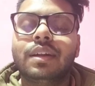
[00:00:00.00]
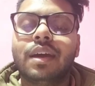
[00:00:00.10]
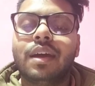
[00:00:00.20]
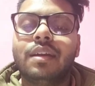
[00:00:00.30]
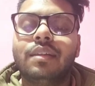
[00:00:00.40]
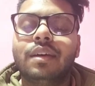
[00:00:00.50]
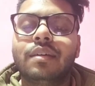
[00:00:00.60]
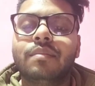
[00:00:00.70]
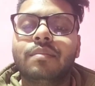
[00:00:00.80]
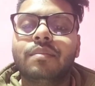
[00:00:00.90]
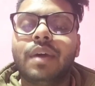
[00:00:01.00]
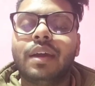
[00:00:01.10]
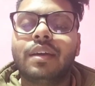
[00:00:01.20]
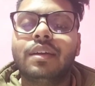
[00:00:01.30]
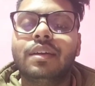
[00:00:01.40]
end and the
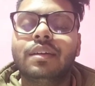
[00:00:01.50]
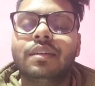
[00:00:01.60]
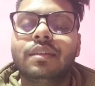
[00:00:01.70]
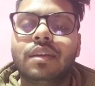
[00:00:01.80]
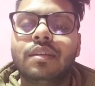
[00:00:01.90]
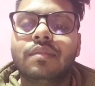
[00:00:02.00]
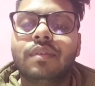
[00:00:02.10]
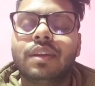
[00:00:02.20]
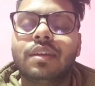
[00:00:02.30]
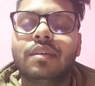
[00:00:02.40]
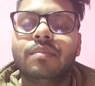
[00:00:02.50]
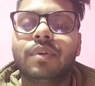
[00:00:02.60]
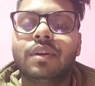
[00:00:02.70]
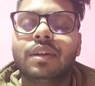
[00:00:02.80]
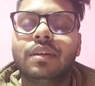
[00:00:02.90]
back end is very
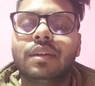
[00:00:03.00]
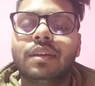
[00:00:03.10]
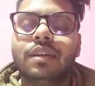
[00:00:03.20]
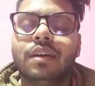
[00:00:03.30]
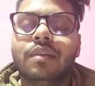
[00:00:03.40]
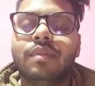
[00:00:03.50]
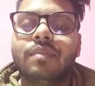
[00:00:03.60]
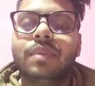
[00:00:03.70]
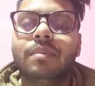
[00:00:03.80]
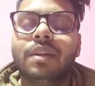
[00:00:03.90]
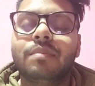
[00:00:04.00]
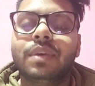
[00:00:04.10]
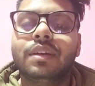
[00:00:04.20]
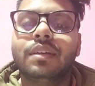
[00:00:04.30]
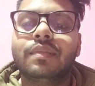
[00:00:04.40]
important in our web
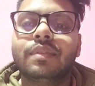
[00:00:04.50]
development.